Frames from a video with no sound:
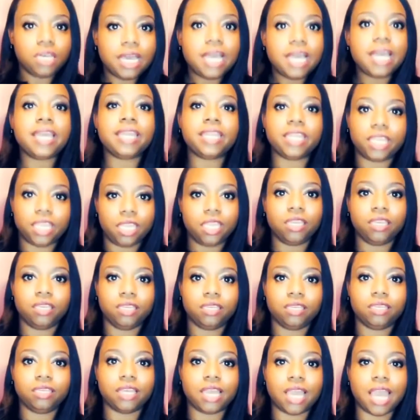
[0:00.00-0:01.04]
honey,
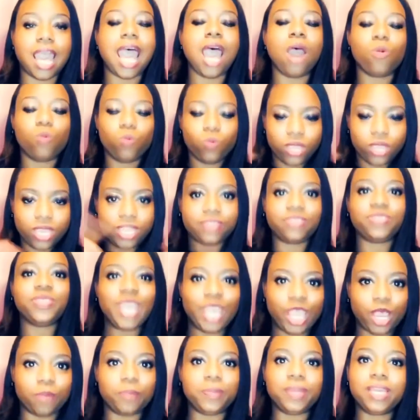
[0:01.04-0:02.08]
I went
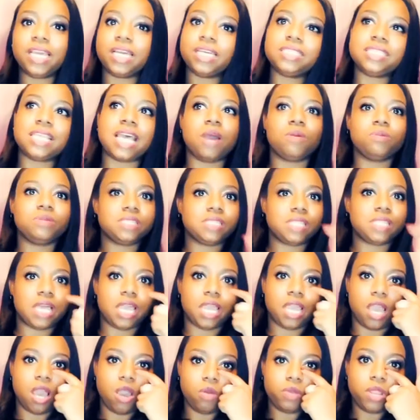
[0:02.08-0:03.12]
there because I was
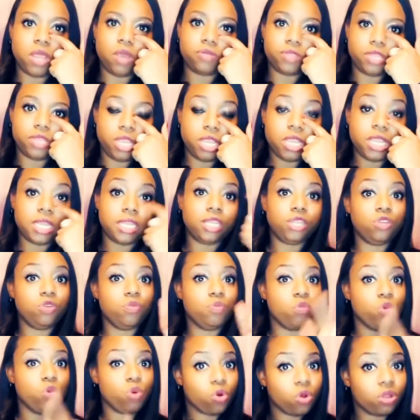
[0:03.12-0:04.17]
like, oh no, they're gonna
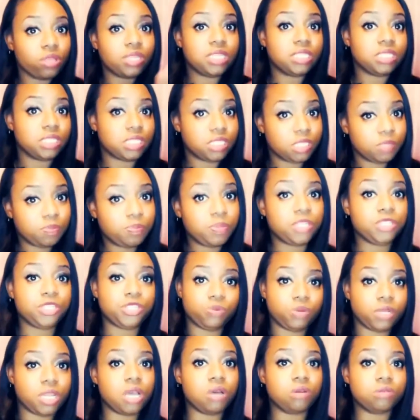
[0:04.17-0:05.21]
do more than just
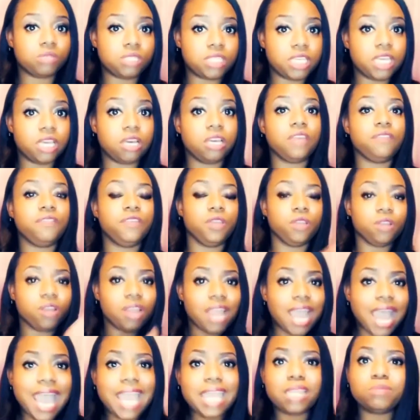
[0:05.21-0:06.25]
put you in a hotel. If
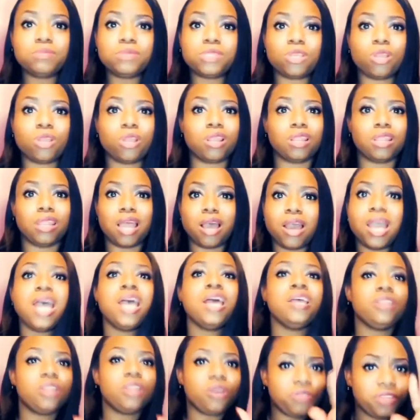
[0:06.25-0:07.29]
your items are
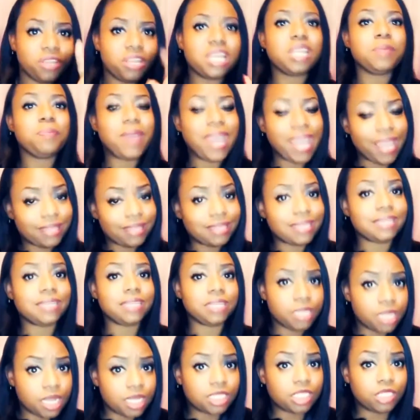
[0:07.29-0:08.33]
no, they're gonna pay
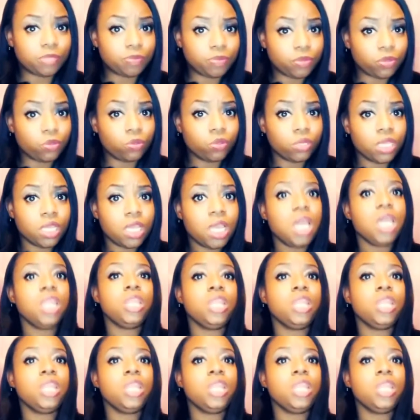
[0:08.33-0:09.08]
that deductible.